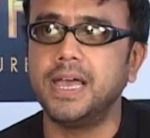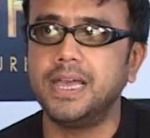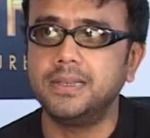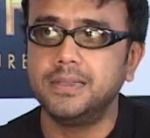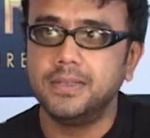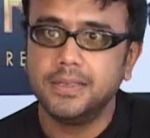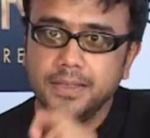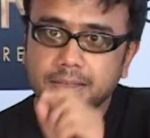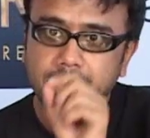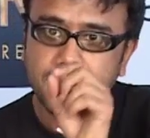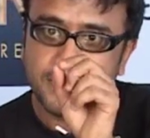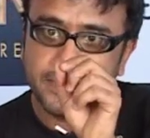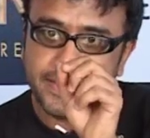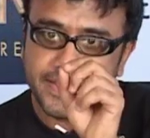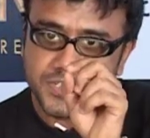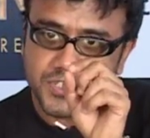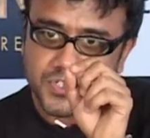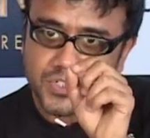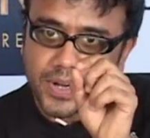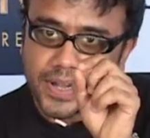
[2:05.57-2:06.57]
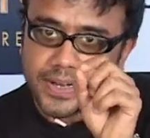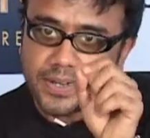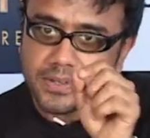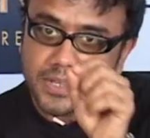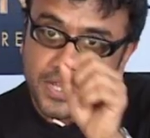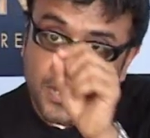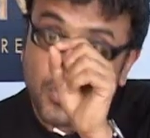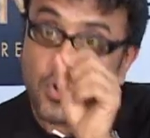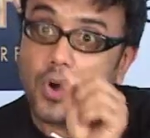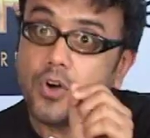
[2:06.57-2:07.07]
and let's try and
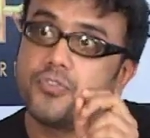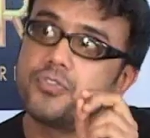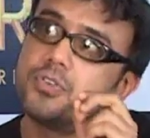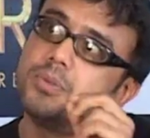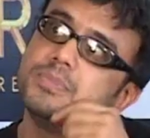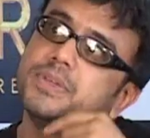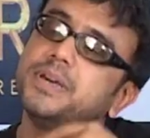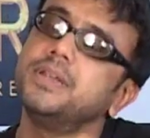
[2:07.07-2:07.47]
take off from